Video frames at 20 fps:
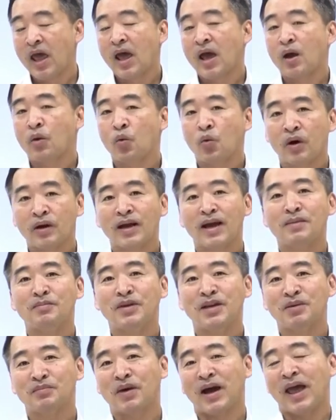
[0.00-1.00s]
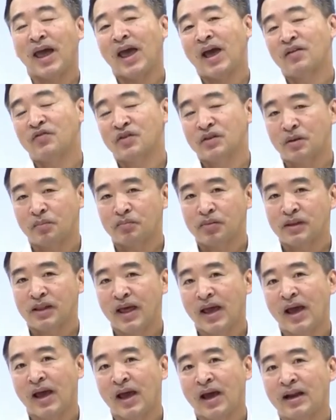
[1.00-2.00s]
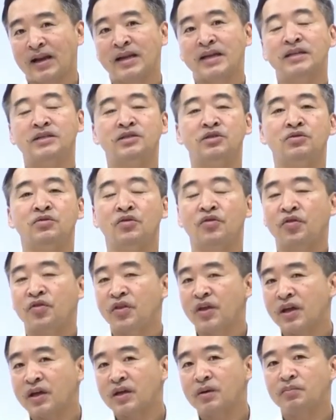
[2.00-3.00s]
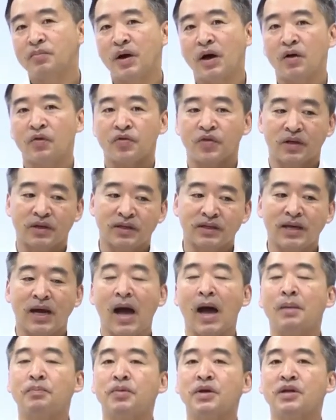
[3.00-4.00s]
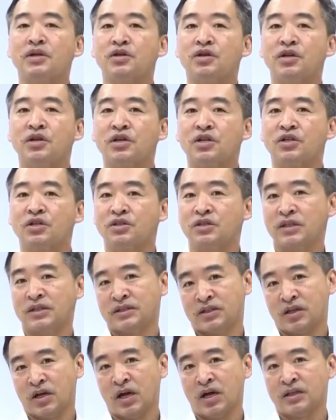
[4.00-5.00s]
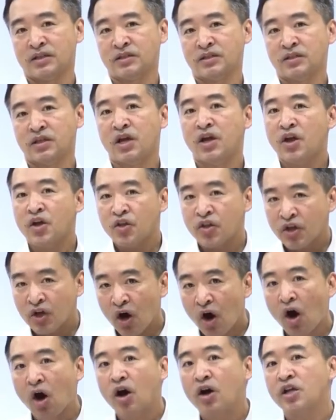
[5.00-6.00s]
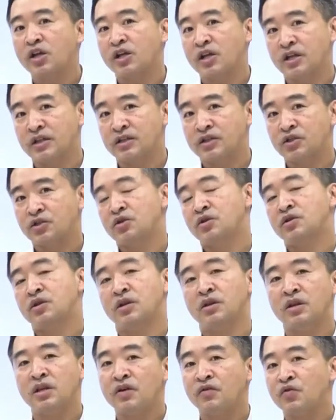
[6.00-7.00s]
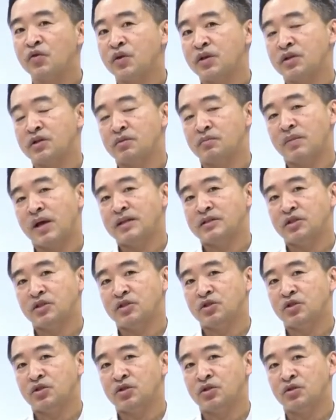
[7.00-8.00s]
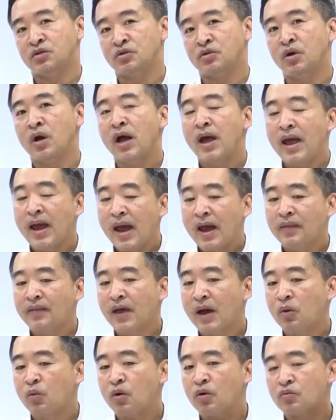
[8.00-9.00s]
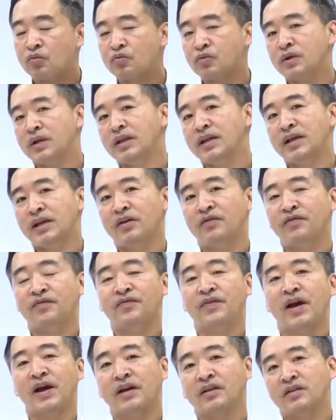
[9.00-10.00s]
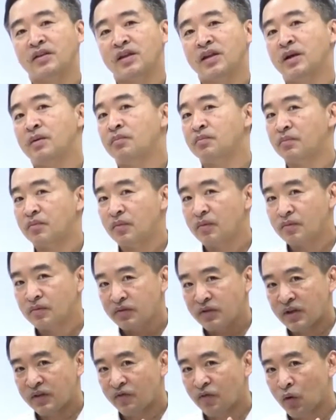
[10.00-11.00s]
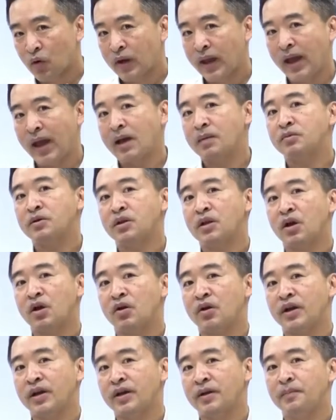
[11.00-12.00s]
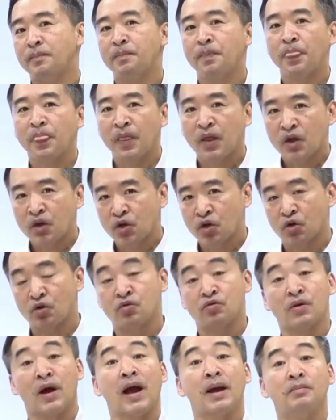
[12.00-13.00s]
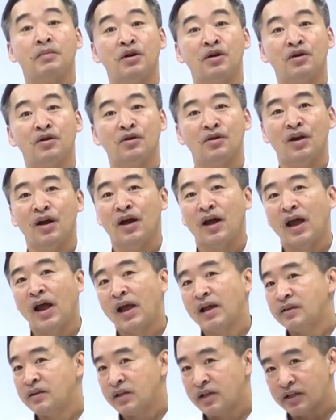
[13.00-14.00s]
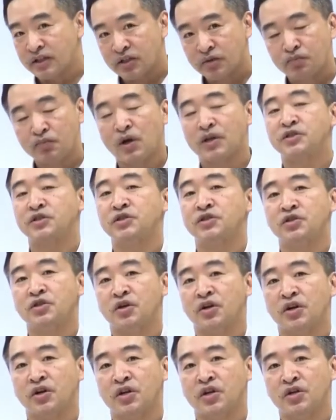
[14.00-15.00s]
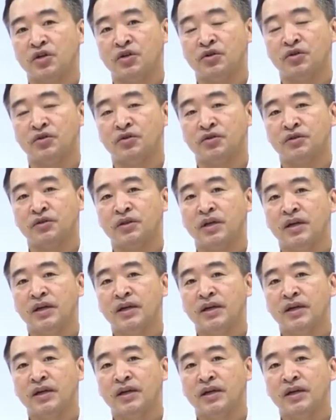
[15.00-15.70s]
And what I mean by having a plan is to think about the topic you're going to discuss, the audience you're delivering your message to. And that will really affect the vocabulary, your grammar, the expressions you're going to use.